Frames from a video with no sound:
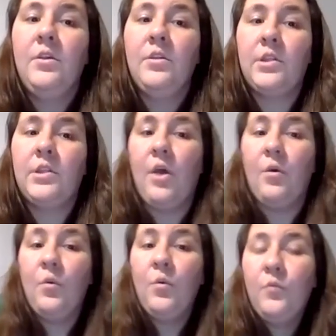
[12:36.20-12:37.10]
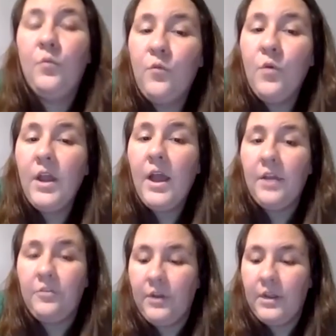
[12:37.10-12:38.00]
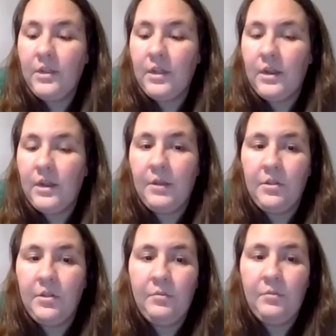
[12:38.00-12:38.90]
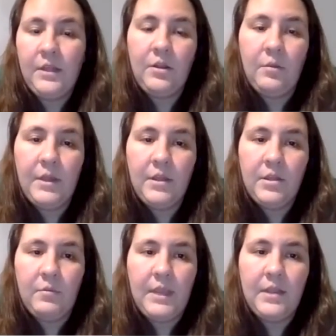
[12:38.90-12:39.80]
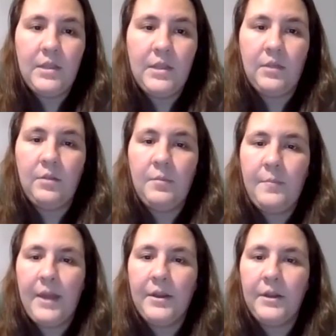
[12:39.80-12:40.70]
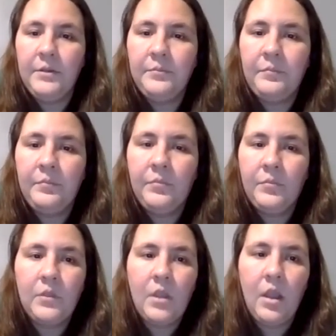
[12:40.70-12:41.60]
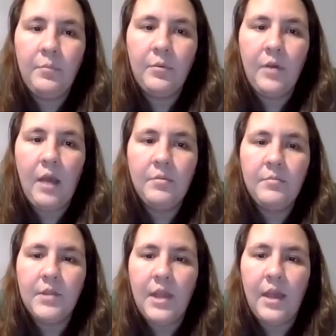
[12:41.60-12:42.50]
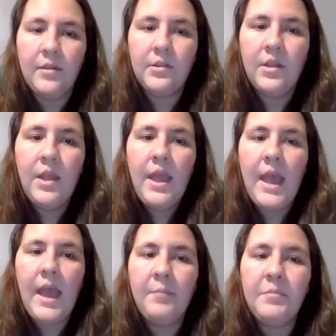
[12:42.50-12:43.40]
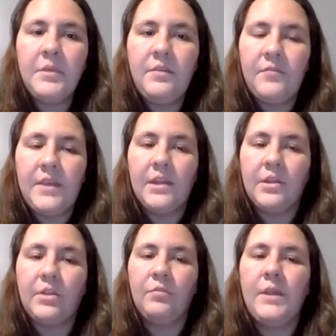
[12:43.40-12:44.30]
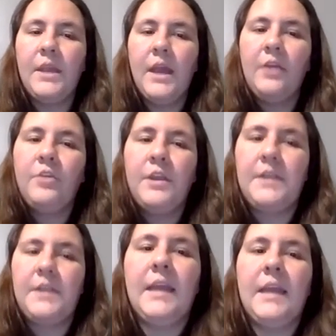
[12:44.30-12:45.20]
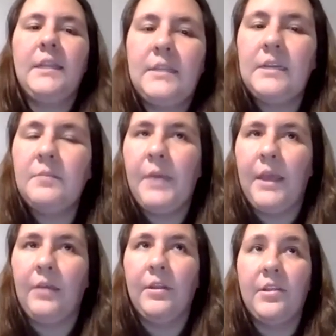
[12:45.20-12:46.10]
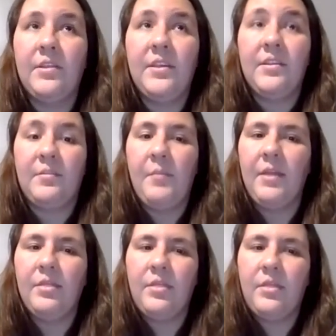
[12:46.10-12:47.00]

So for hundreds, and I'm going to zoom in a little bit so we can see a little bit better, our problem says, Emily feeds 319 piglets this month.